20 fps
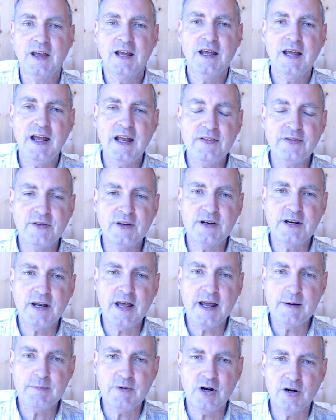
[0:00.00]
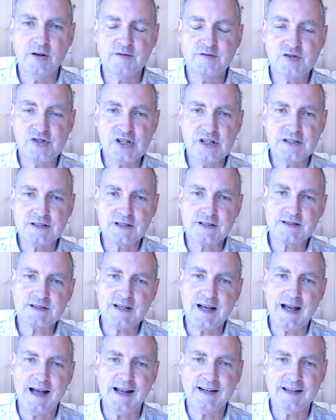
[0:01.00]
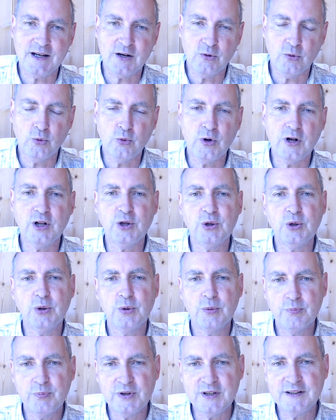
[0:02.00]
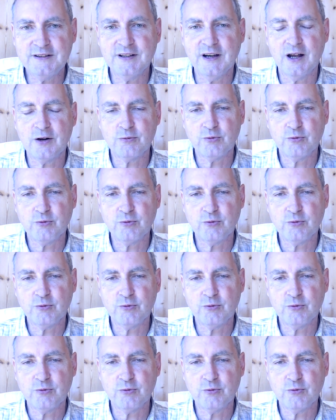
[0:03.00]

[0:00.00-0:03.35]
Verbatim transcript: in the name of Jesus, and it will be done.